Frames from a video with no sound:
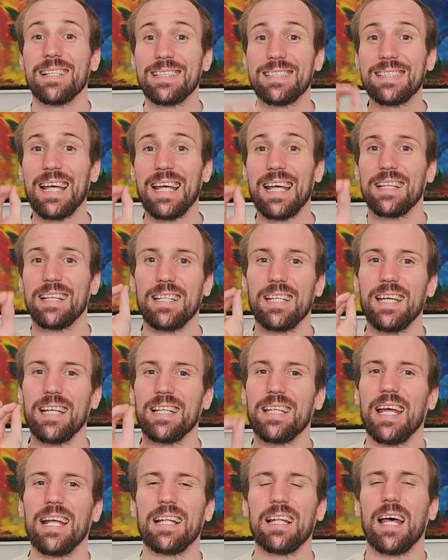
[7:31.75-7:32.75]
Set a
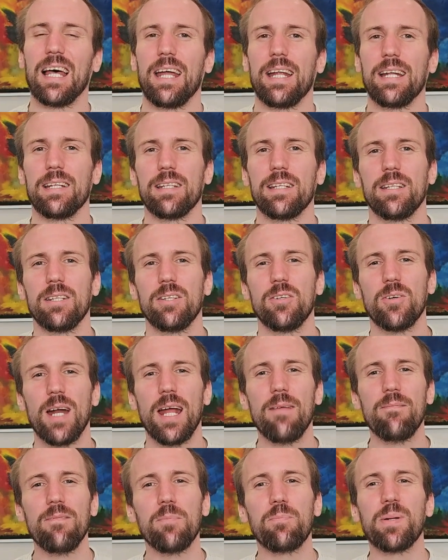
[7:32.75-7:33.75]
deadline. Your
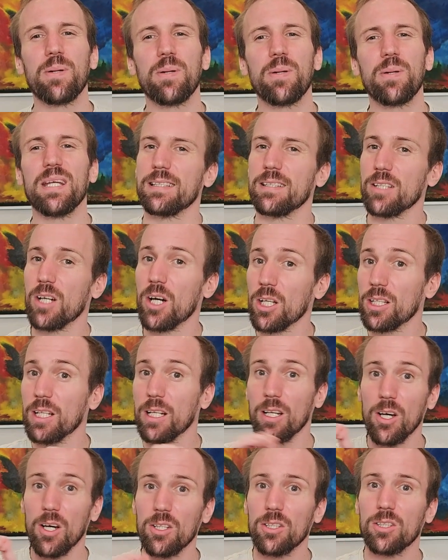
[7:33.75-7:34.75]
MVP is not a
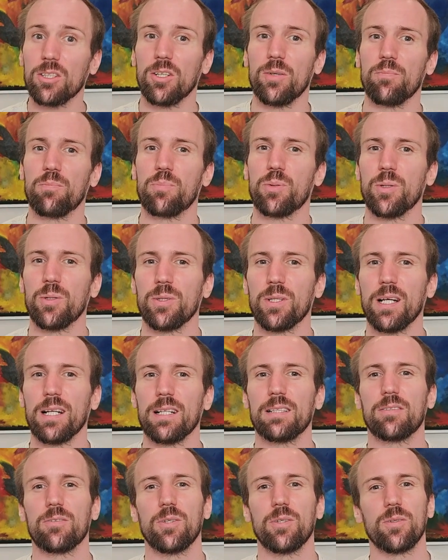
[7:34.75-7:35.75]
long term
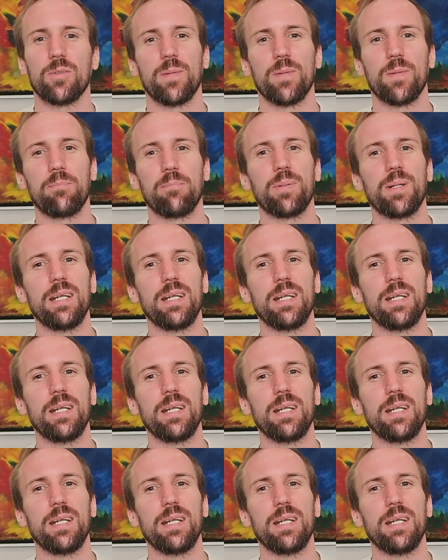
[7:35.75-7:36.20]
product roadmap,